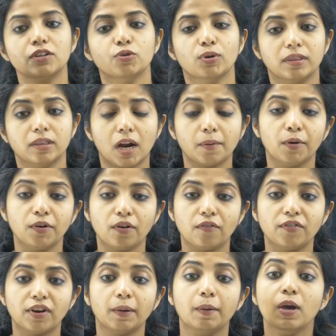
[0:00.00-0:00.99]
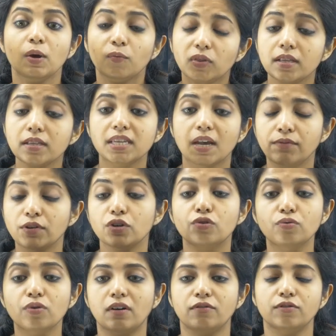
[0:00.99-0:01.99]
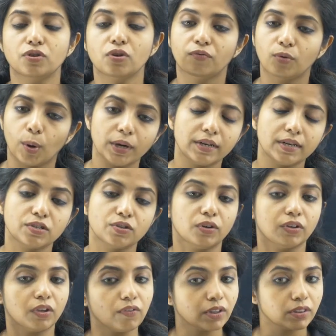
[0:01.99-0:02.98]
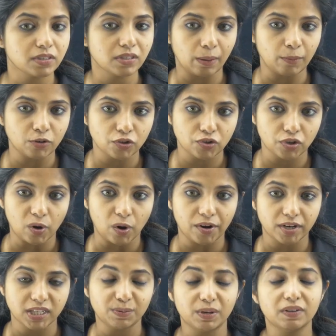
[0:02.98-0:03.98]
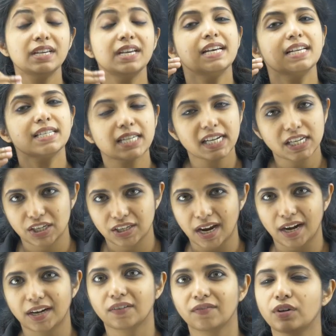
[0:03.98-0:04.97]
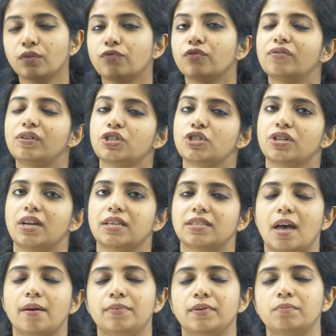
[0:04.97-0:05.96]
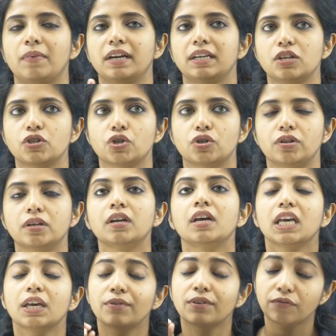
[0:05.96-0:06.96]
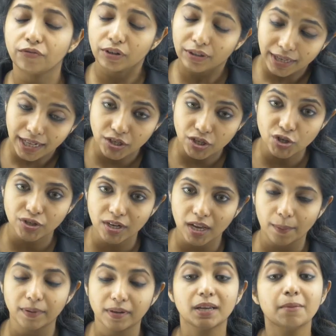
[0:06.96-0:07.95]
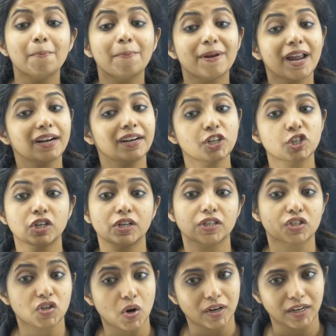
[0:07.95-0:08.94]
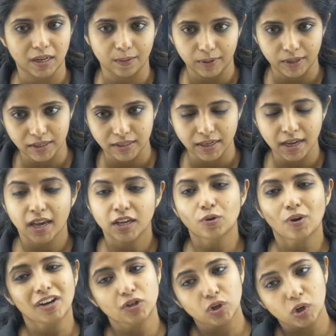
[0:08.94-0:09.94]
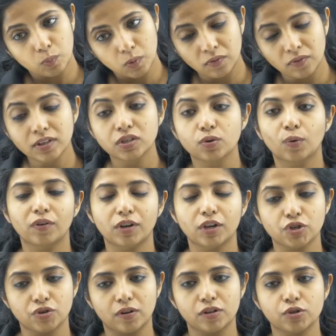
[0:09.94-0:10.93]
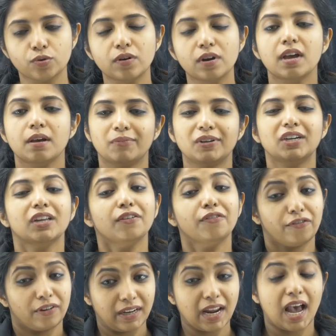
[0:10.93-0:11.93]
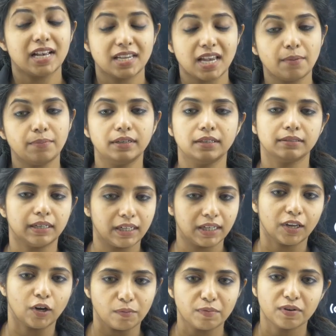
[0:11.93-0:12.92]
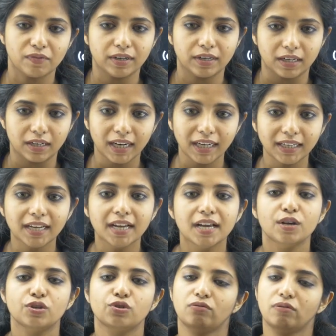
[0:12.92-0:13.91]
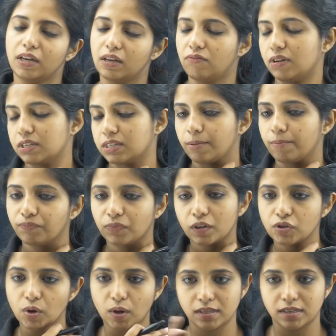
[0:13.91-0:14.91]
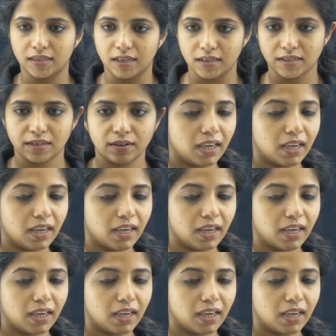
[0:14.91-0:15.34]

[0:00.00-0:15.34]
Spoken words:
So at that point of time, within 72 hours of coitus, you are giving this emergency contraceptive such that even if ovulation has happened, my dear children, even if fertilization happened, implantation does not take place. So actually it prevents ovulation also, but if it has happened, it cannot prevent it, right? So anyways, so all these things.